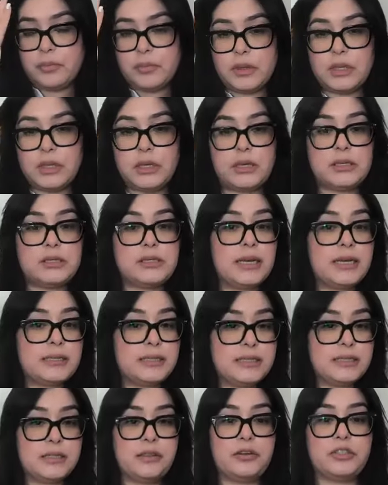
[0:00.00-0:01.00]
in Texas
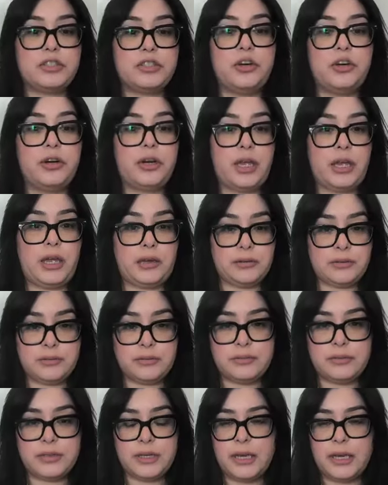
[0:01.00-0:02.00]
and there's a hurricane.
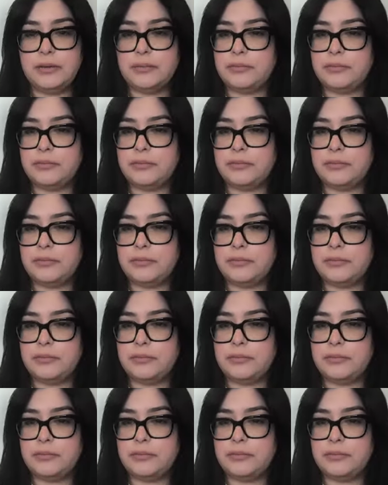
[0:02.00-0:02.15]
Ah,